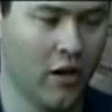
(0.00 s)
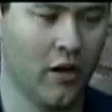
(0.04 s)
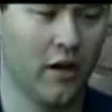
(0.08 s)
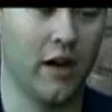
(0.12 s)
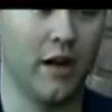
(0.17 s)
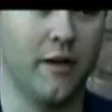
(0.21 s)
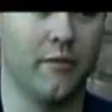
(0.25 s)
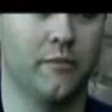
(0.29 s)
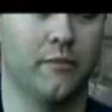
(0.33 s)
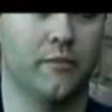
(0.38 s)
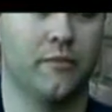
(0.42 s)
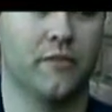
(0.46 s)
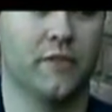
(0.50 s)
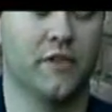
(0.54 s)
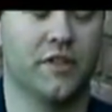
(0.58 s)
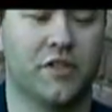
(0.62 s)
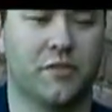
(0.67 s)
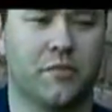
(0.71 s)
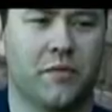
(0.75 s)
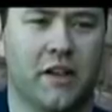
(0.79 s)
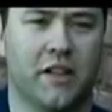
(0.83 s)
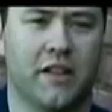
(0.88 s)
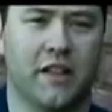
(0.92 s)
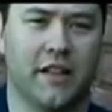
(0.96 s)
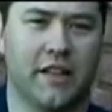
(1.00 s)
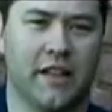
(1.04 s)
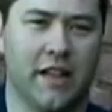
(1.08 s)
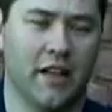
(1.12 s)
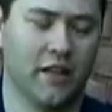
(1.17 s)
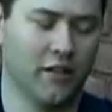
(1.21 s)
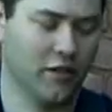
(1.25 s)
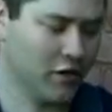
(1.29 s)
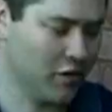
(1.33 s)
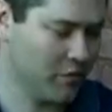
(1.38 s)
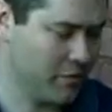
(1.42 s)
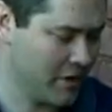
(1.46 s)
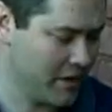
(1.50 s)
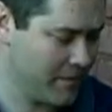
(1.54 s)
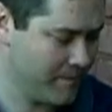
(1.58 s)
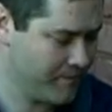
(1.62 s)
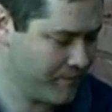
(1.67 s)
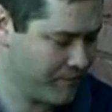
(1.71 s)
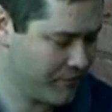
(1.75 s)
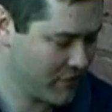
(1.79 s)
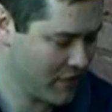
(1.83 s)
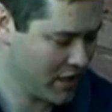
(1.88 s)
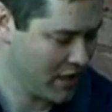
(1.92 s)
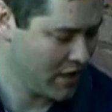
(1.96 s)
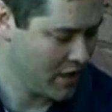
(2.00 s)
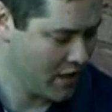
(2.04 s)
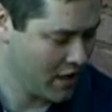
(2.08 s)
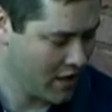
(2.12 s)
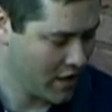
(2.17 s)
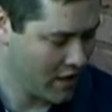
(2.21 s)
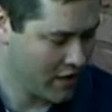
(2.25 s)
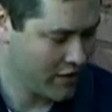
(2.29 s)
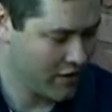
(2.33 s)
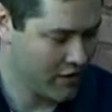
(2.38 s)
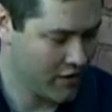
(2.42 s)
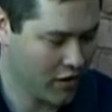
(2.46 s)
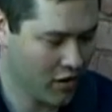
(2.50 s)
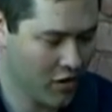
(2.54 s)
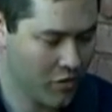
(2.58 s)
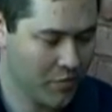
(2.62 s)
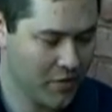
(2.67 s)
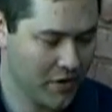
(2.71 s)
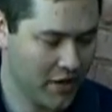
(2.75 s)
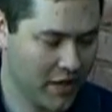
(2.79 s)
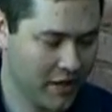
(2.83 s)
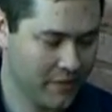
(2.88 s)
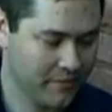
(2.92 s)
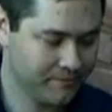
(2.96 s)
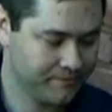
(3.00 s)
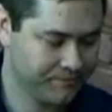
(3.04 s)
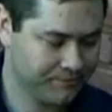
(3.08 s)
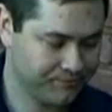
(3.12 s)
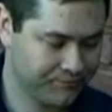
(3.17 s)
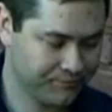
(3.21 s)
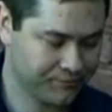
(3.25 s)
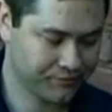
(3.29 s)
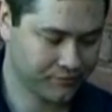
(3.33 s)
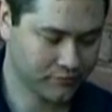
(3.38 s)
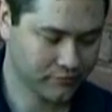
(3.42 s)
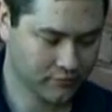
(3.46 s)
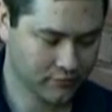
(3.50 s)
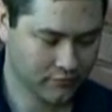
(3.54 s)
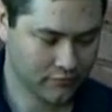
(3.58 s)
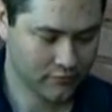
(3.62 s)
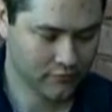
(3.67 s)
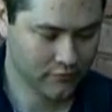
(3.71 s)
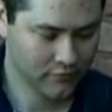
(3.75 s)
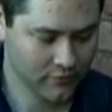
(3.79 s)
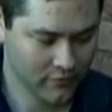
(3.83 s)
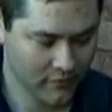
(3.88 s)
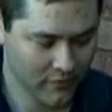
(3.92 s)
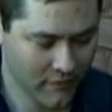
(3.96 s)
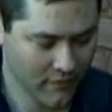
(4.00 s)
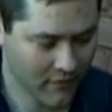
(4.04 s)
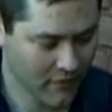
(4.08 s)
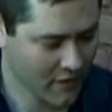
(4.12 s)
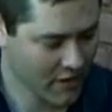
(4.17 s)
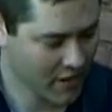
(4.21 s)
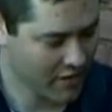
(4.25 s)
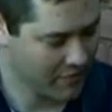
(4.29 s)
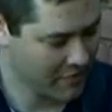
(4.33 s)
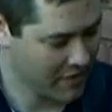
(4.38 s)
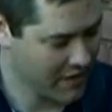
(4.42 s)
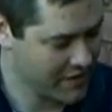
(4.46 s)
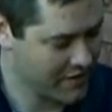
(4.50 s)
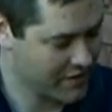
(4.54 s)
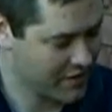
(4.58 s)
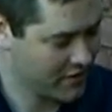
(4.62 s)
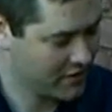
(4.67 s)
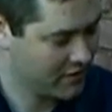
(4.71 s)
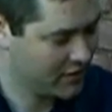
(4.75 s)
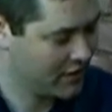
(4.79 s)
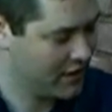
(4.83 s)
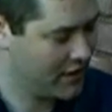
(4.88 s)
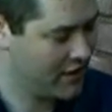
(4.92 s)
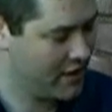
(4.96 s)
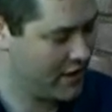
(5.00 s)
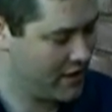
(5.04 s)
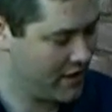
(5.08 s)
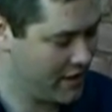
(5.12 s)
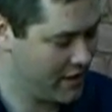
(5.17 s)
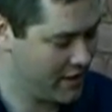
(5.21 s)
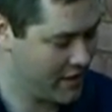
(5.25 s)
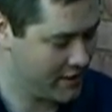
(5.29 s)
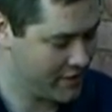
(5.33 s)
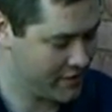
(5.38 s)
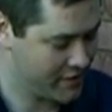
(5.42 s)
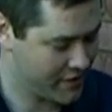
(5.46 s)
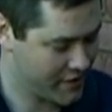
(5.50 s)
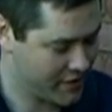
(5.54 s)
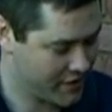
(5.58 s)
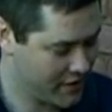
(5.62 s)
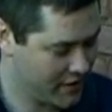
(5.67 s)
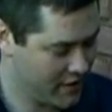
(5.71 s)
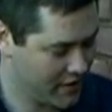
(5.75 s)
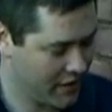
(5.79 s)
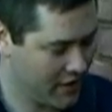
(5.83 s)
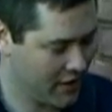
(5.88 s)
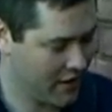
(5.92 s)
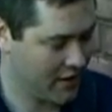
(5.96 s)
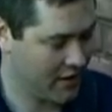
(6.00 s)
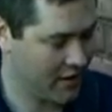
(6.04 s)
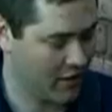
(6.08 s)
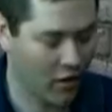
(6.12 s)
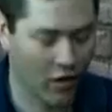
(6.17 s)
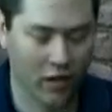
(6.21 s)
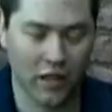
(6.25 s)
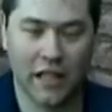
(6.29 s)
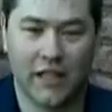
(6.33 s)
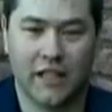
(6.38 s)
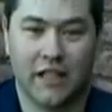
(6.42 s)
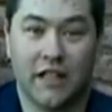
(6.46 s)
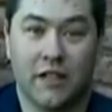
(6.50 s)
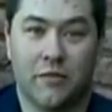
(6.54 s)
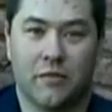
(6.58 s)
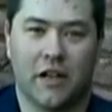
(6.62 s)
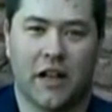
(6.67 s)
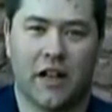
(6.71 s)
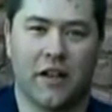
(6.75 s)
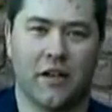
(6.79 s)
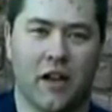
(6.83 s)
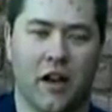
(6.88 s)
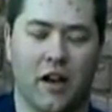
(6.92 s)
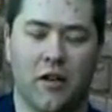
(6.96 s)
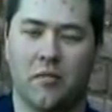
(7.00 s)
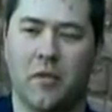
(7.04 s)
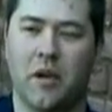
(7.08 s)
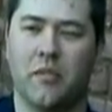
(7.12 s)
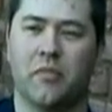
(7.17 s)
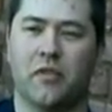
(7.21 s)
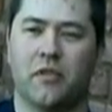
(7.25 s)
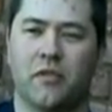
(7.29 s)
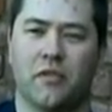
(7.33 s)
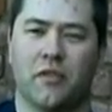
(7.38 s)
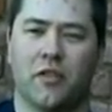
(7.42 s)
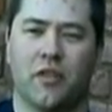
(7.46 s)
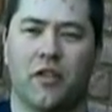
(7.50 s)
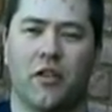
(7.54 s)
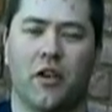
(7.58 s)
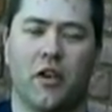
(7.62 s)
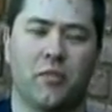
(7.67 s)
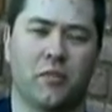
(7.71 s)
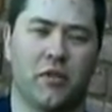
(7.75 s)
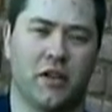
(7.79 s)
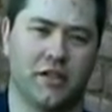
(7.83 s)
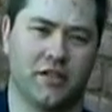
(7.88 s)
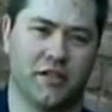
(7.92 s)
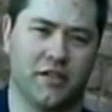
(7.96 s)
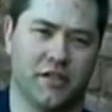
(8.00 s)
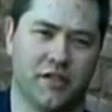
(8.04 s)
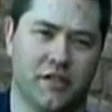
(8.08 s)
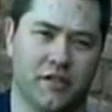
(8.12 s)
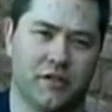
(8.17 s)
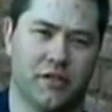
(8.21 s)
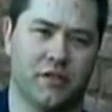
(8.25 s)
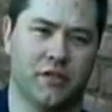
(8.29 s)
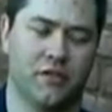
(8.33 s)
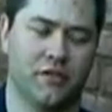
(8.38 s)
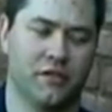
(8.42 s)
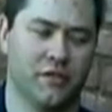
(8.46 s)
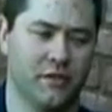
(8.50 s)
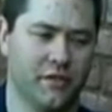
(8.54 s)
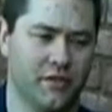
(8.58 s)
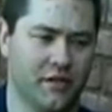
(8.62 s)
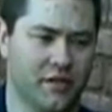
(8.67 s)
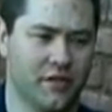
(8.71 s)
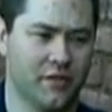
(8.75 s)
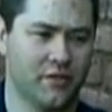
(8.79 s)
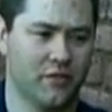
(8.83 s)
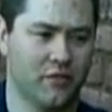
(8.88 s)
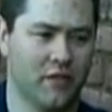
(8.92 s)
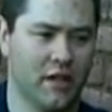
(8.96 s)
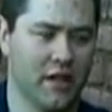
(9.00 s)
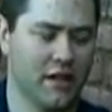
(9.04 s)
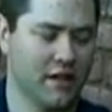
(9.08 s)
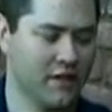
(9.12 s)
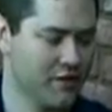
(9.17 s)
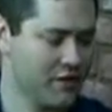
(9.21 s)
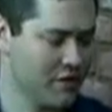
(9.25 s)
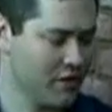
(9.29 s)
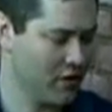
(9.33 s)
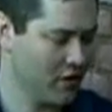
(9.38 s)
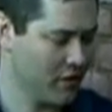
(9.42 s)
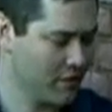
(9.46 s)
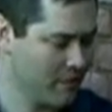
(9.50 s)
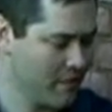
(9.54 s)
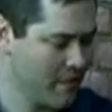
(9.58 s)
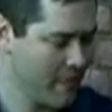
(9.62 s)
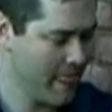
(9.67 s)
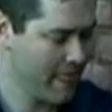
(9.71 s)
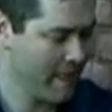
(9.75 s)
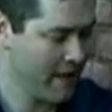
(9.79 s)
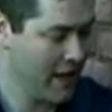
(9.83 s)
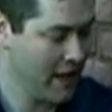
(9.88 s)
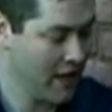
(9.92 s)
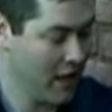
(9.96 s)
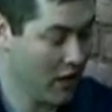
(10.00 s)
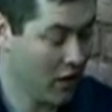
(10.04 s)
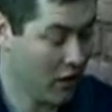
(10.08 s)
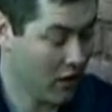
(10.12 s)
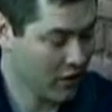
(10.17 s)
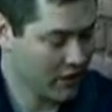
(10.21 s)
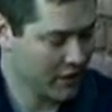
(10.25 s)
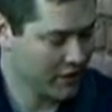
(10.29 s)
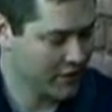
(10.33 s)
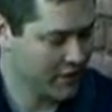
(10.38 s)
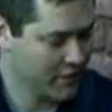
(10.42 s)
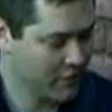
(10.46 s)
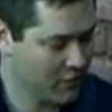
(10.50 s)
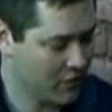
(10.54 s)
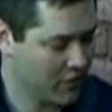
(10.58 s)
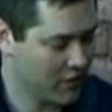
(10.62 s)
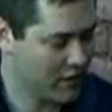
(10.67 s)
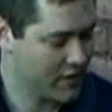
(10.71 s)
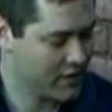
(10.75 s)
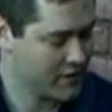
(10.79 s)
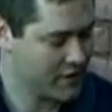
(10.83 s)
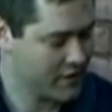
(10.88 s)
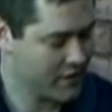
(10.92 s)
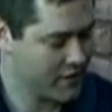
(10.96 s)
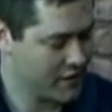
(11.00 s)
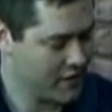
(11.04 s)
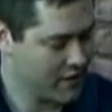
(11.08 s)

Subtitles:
right, let's break that down a little bit. The opening basically is all I did when I remember the thought process I was going through with writing this song. All I did was